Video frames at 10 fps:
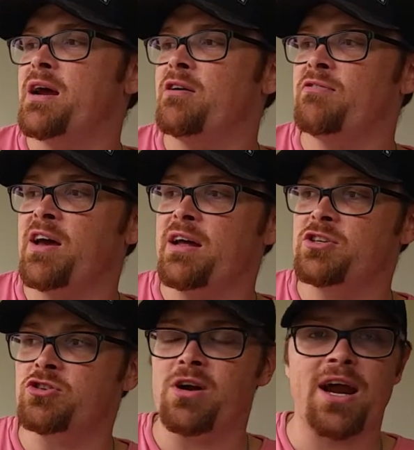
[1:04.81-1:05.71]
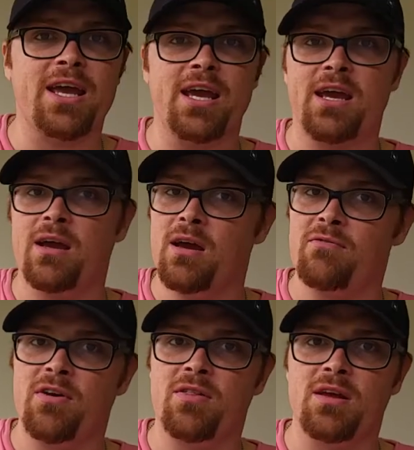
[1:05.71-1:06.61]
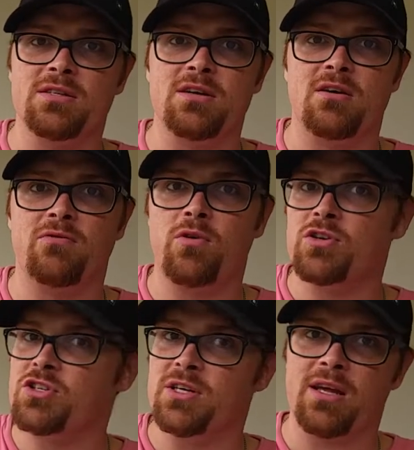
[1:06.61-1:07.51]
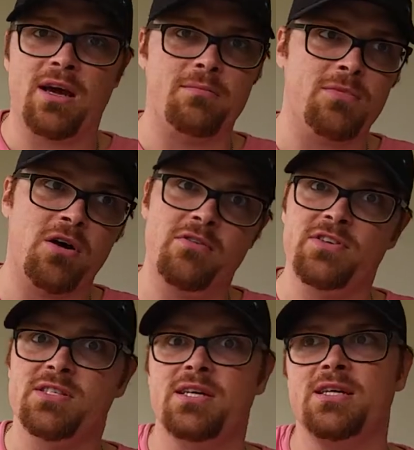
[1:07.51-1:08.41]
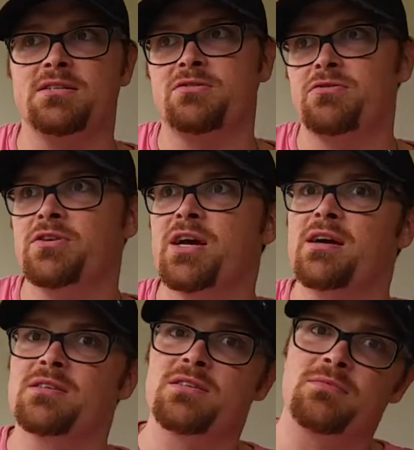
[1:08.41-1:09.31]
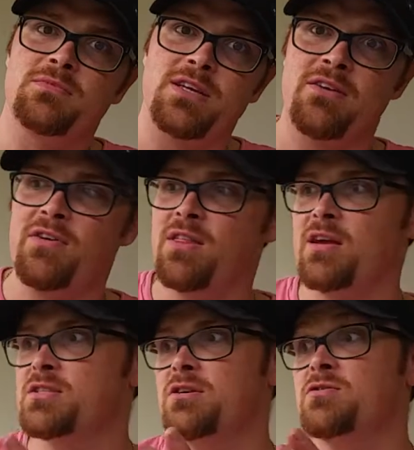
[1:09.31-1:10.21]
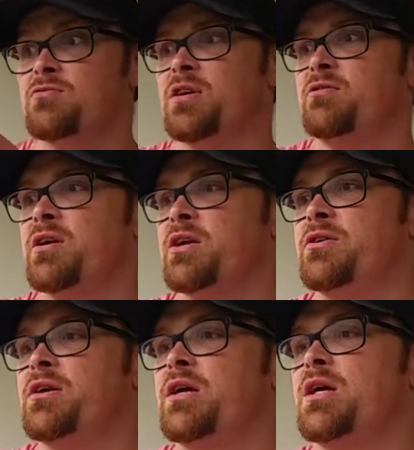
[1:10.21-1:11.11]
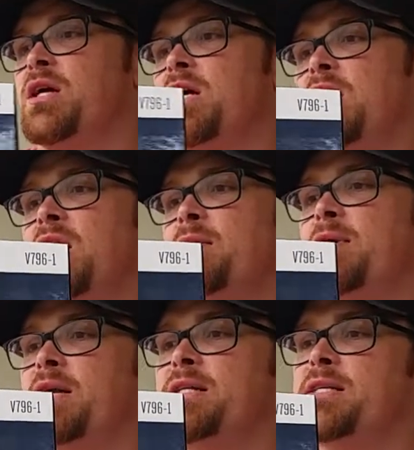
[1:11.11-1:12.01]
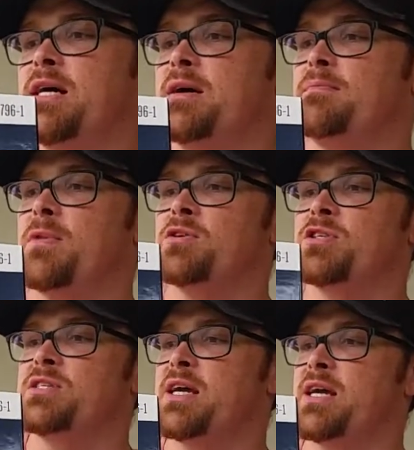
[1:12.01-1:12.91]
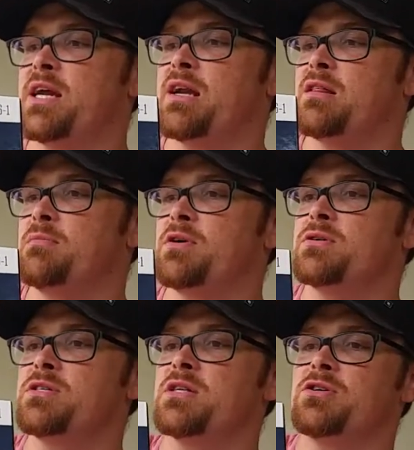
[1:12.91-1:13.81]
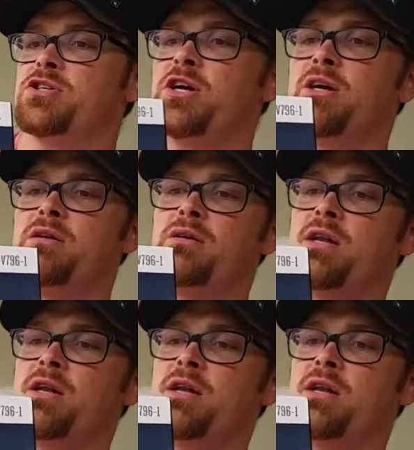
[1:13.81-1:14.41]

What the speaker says: I've had tracking, everything, so I've watched it come overseas through customs, everything, so it was really good. But I'll just take it out of the box and I'll show you.